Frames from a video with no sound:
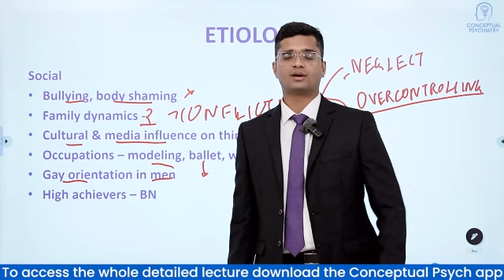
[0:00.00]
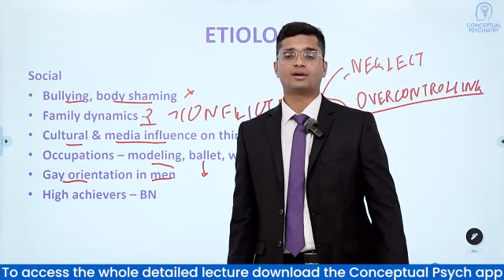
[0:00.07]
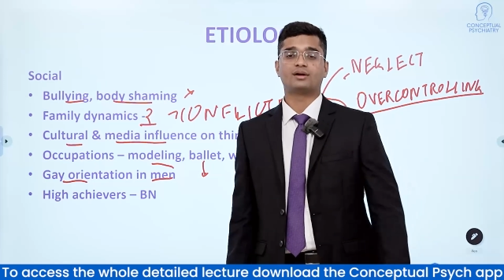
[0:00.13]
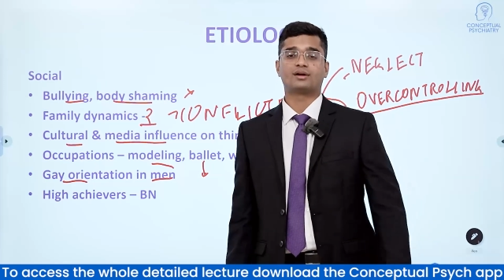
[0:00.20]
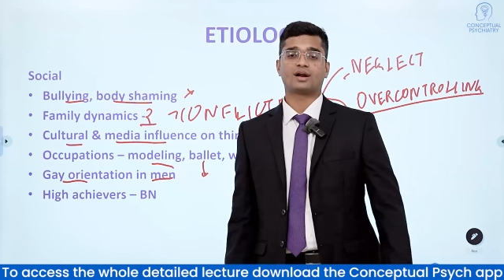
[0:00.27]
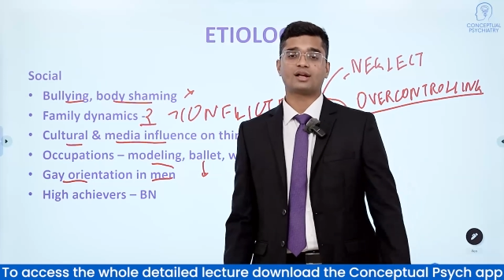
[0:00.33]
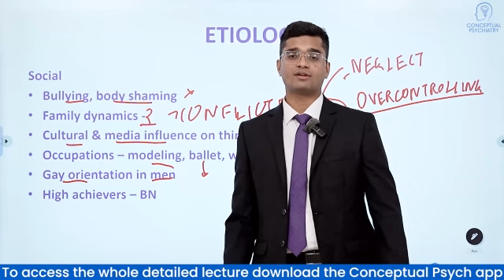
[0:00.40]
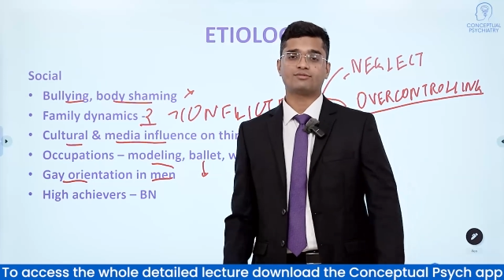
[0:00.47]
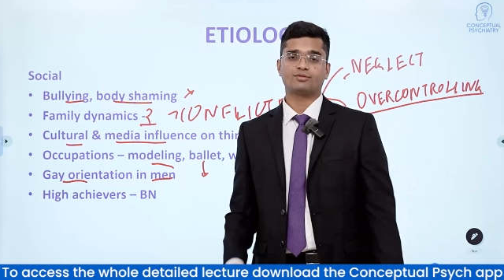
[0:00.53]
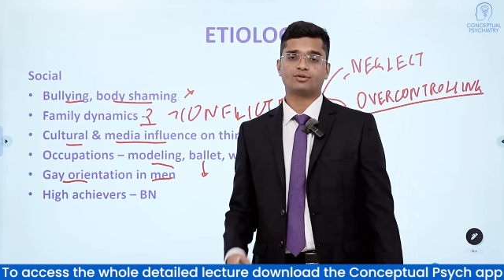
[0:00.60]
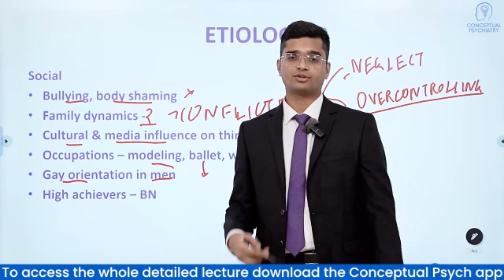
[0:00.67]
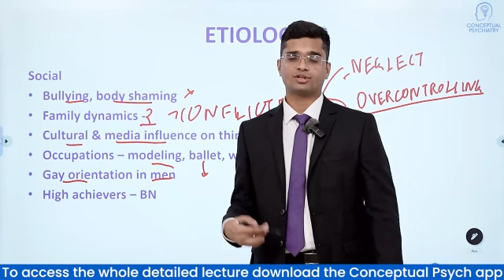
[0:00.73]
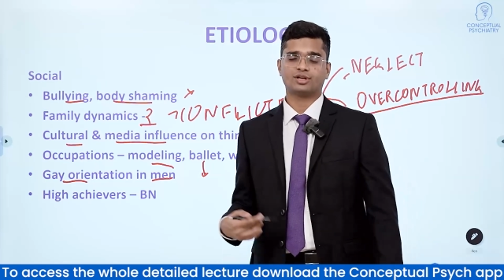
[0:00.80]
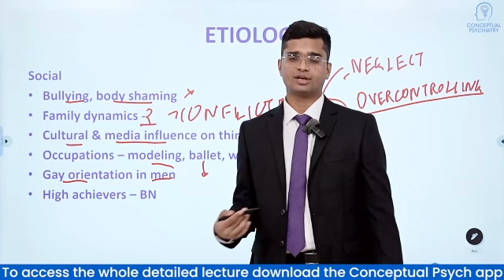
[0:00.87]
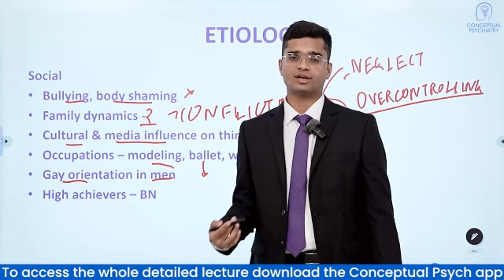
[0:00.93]
drive
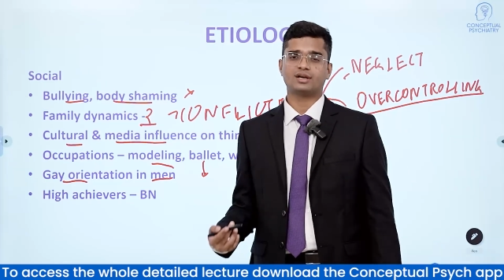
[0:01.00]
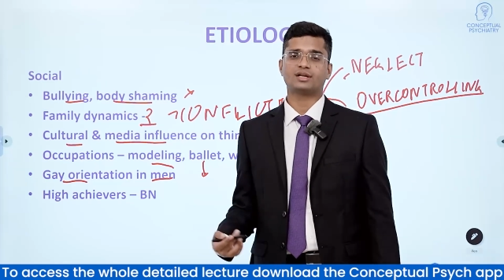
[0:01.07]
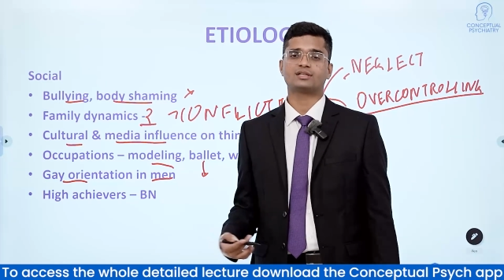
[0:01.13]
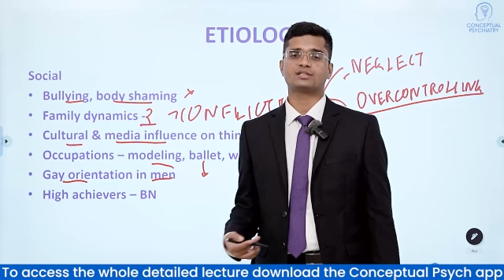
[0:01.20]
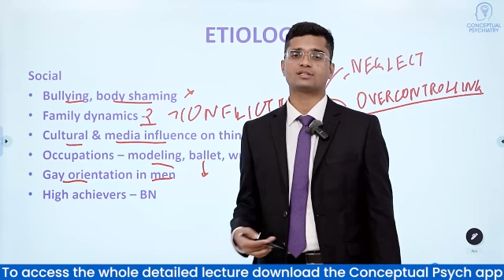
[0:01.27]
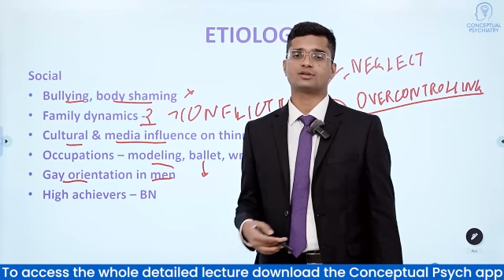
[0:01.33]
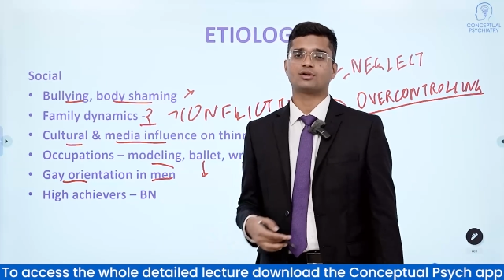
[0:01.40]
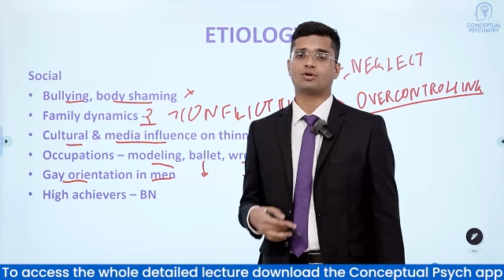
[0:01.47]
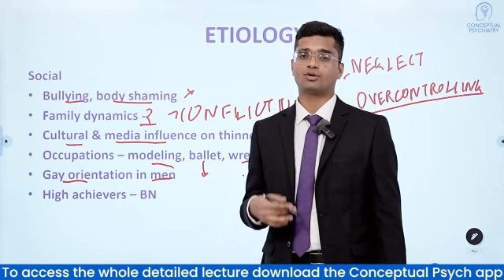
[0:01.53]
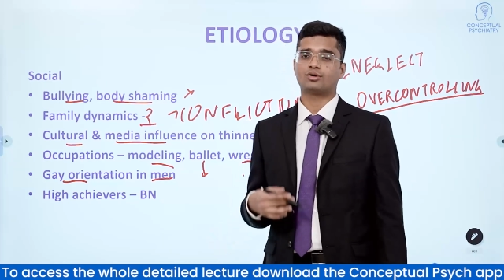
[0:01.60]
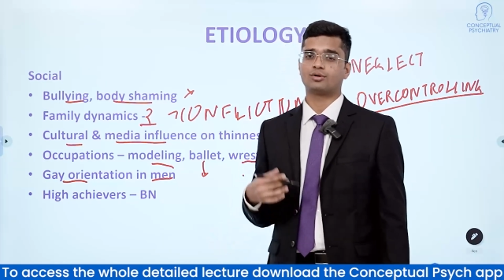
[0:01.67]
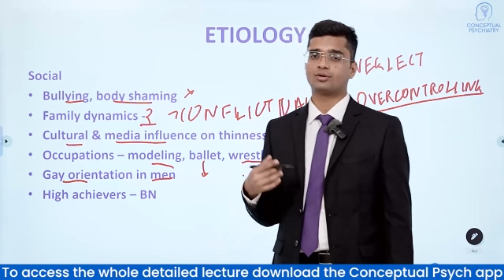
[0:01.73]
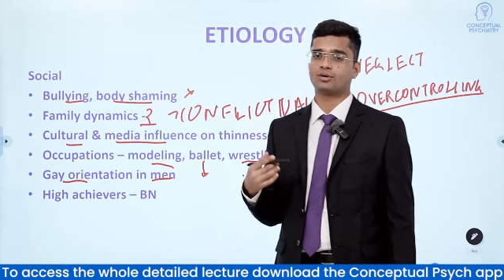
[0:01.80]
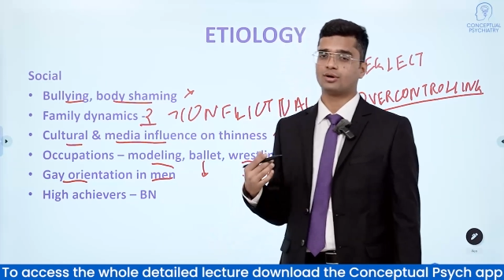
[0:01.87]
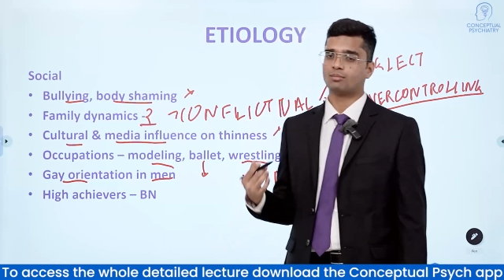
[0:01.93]
for thinness or
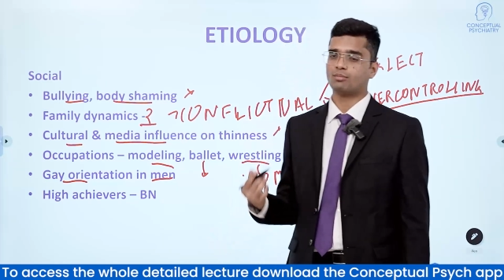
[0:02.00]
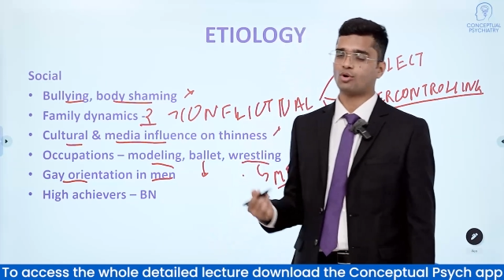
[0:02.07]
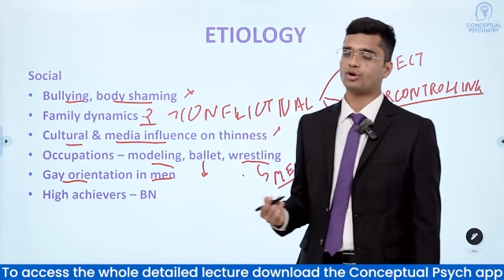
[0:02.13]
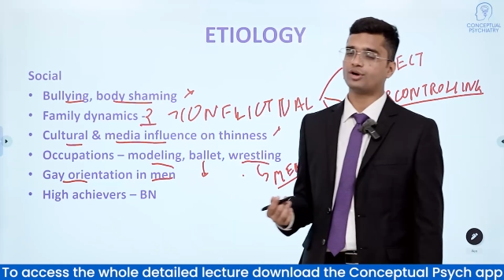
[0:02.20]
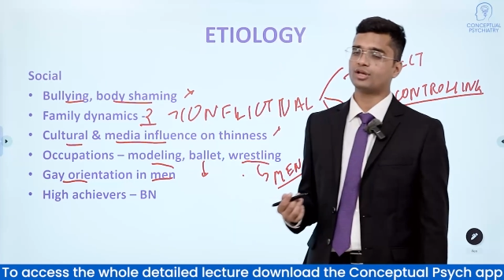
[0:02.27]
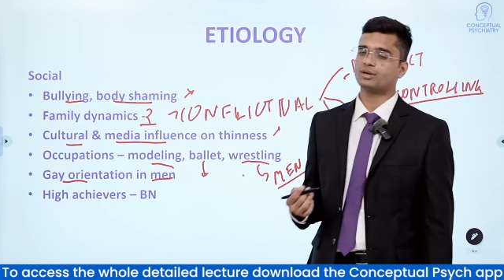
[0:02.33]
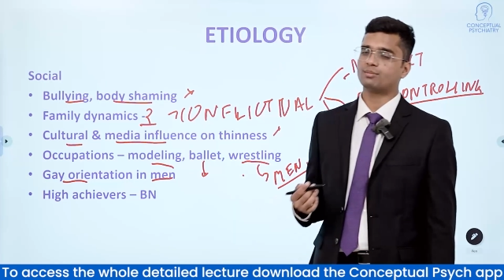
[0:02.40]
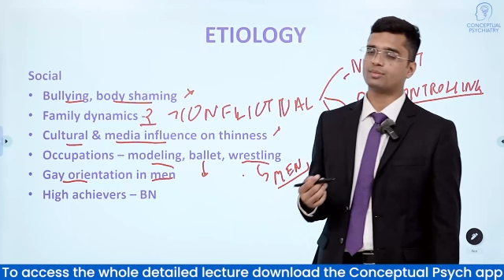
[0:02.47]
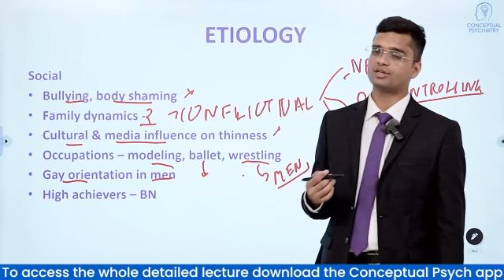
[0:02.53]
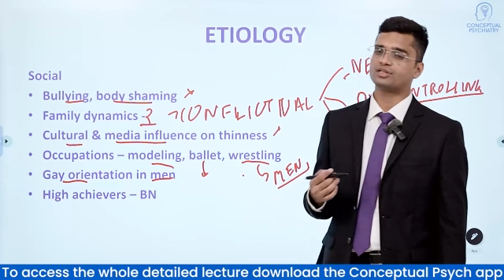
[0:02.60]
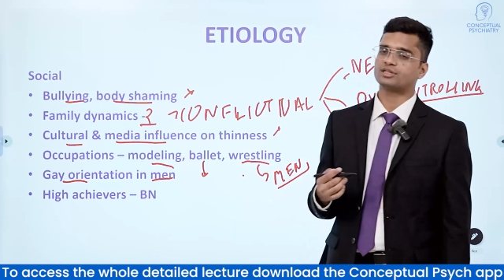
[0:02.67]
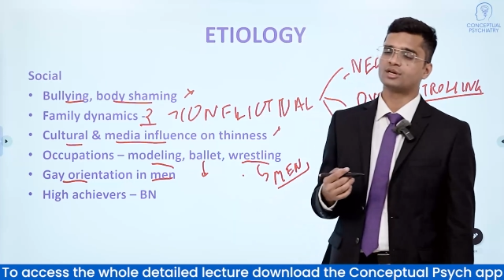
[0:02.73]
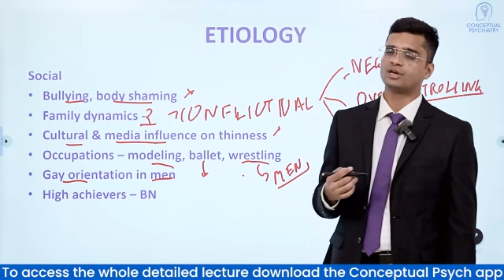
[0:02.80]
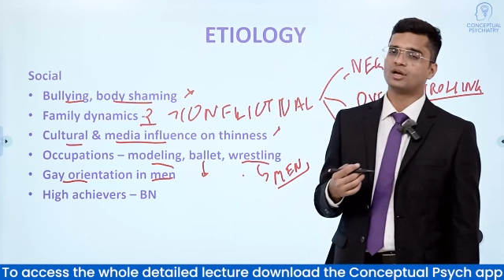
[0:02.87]
body image